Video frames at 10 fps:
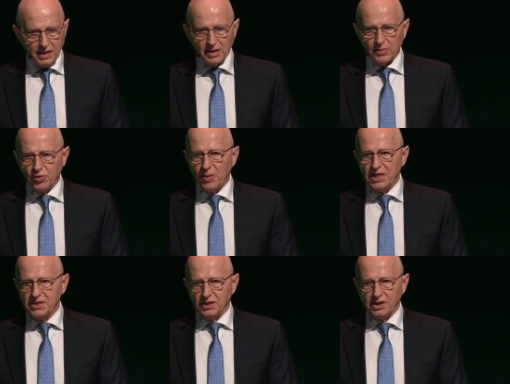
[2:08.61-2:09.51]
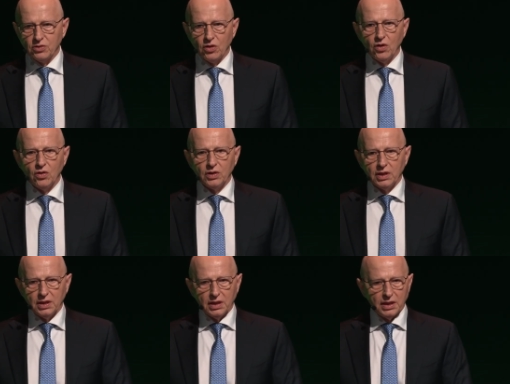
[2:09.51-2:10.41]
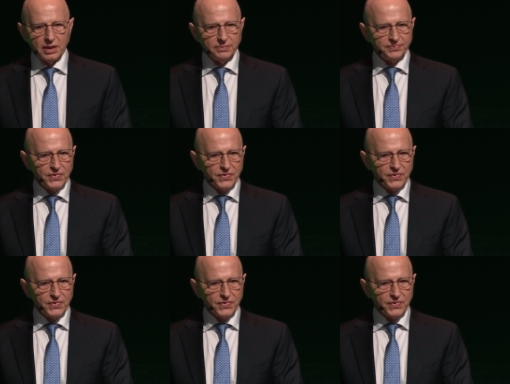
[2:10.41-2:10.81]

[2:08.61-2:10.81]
Uh, Prime Minister De Croo, uh,